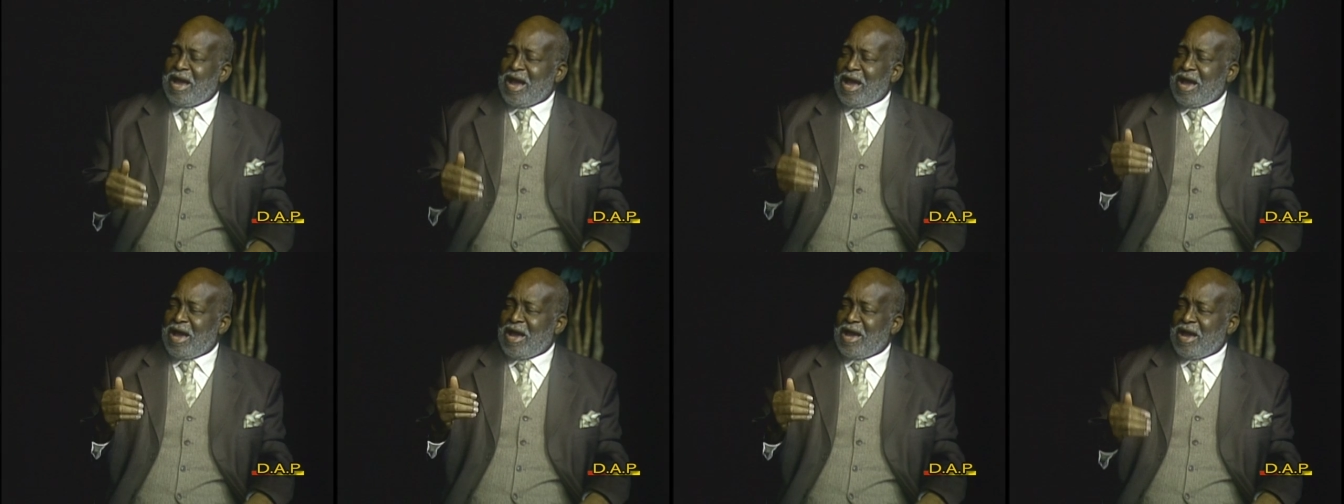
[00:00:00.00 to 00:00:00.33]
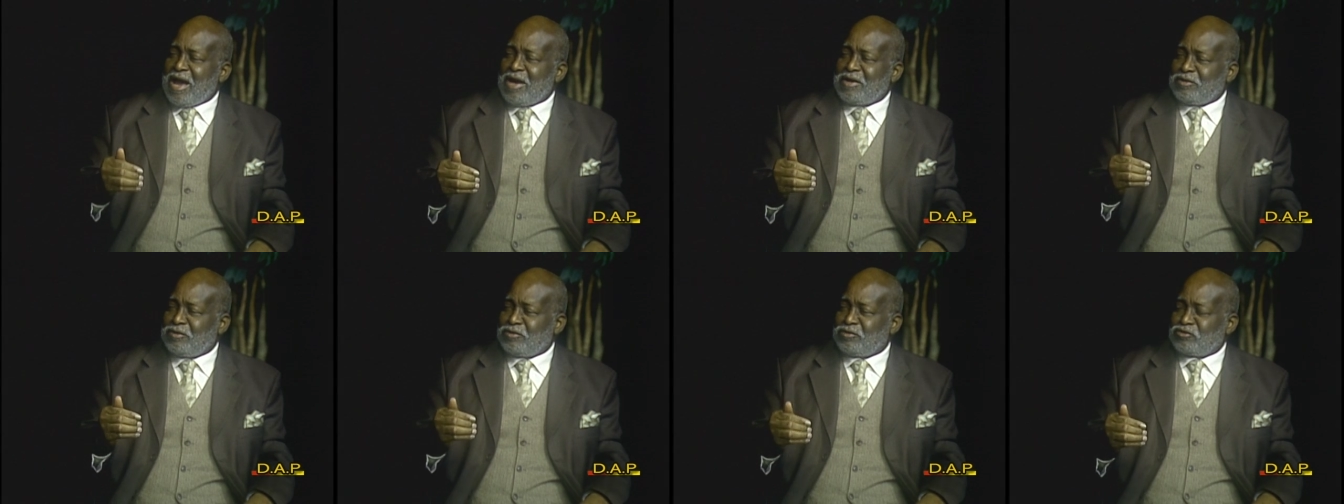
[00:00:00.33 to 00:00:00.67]

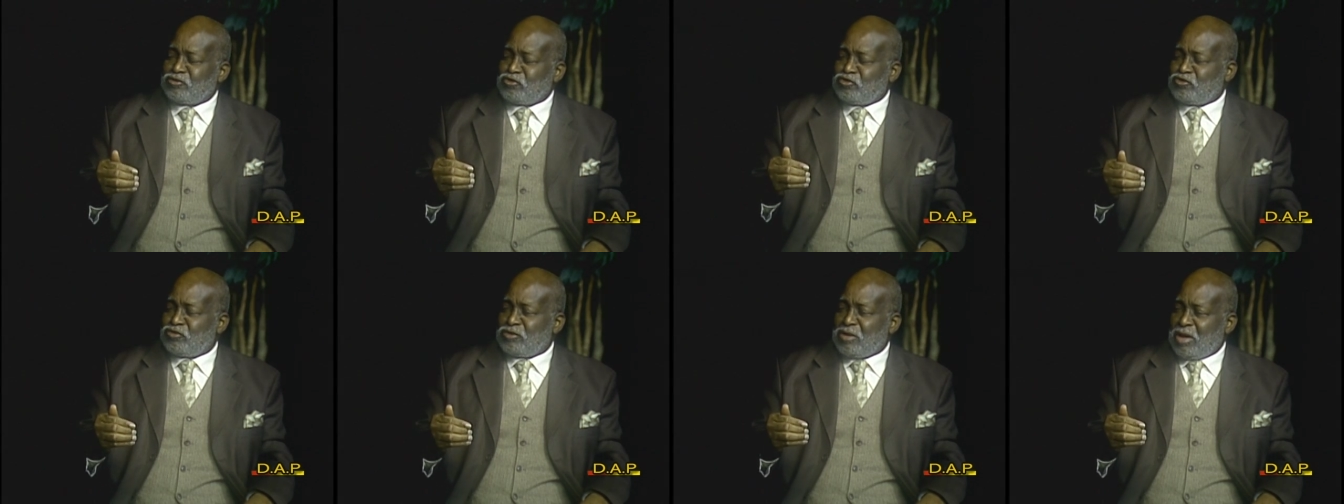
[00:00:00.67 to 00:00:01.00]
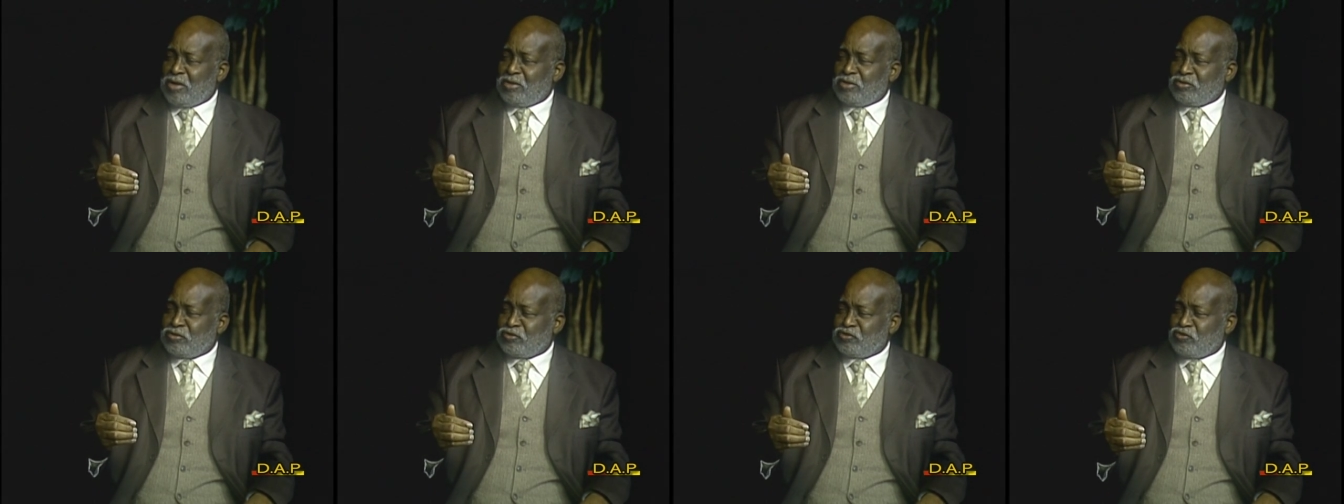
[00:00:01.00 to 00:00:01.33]
I, I don't
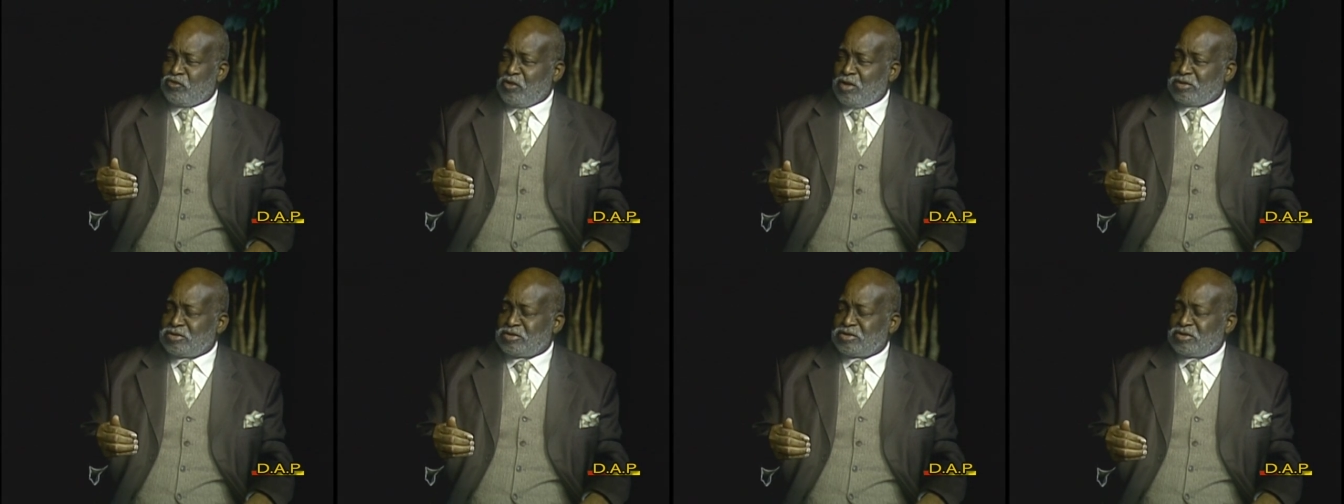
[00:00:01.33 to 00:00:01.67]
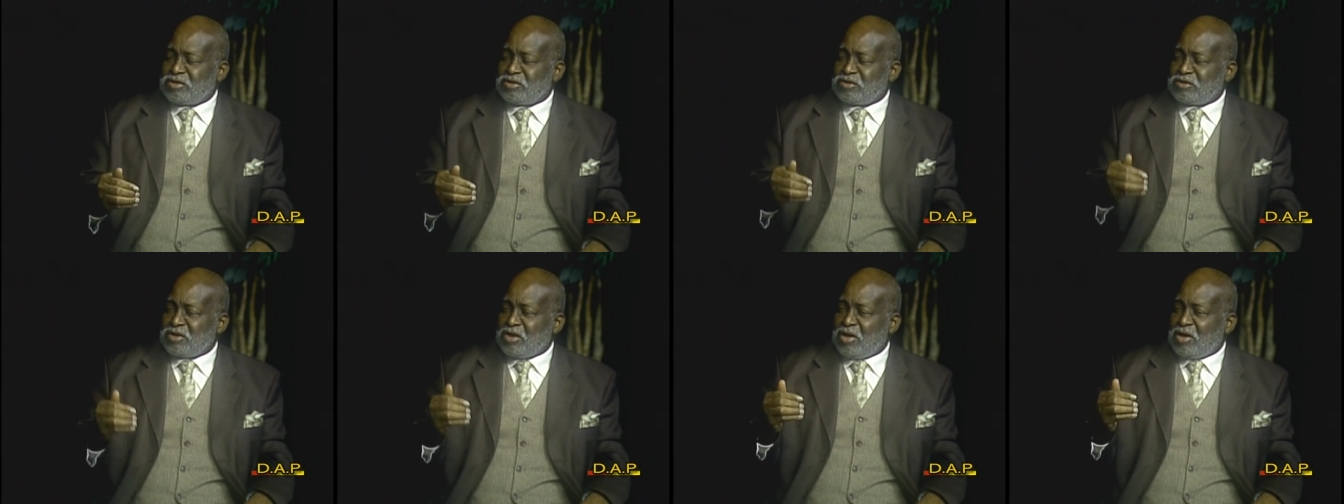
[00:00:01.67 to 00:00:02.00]
I don't trust the